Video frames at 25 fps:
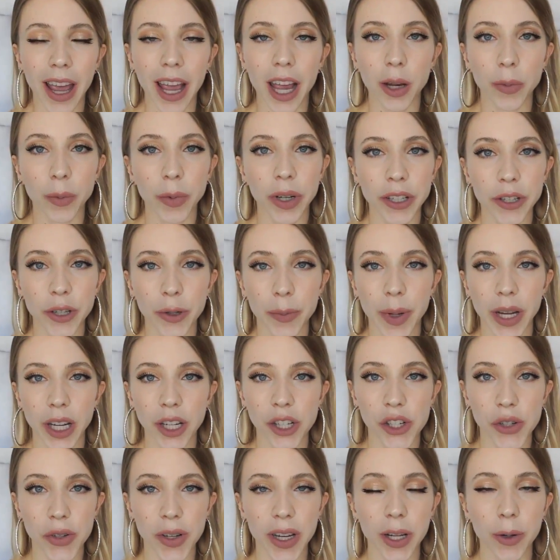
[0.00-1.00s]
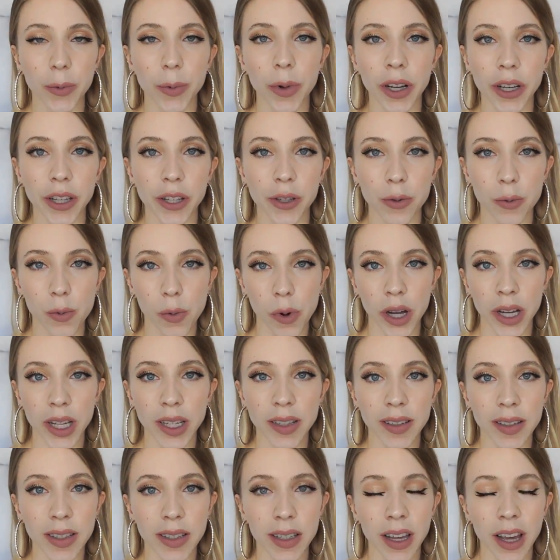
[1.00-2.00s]
And when you're picturing what you
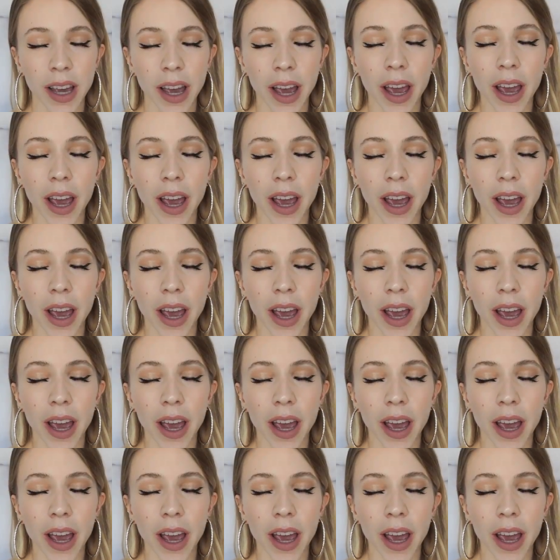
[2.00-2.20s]
want,